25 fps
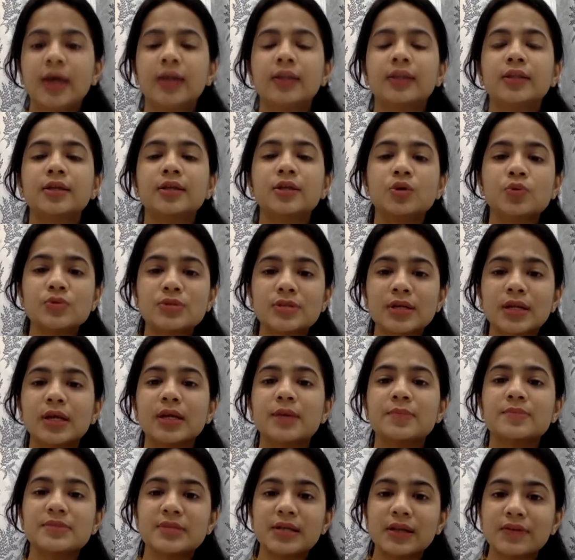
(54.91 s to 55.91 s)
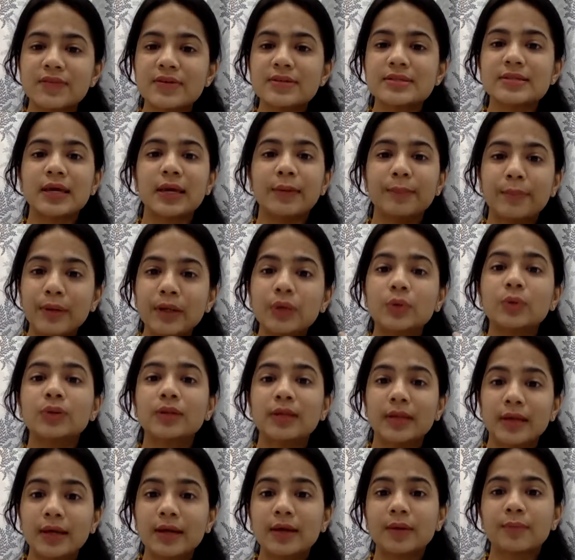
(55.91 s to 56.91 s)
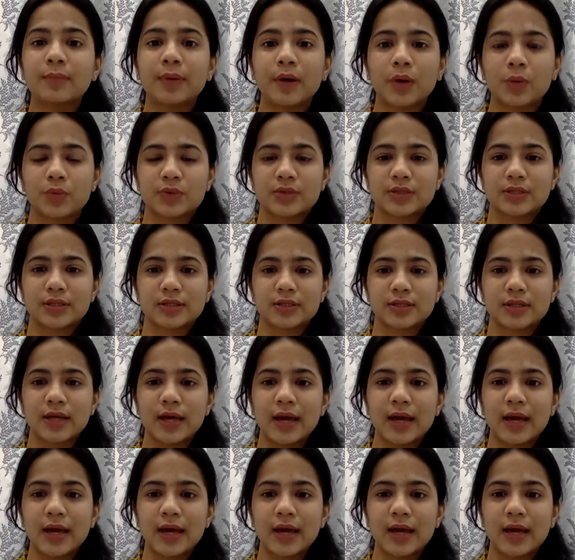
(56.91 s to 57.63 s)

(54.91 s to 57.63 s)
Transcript: the user himself is able to think about it,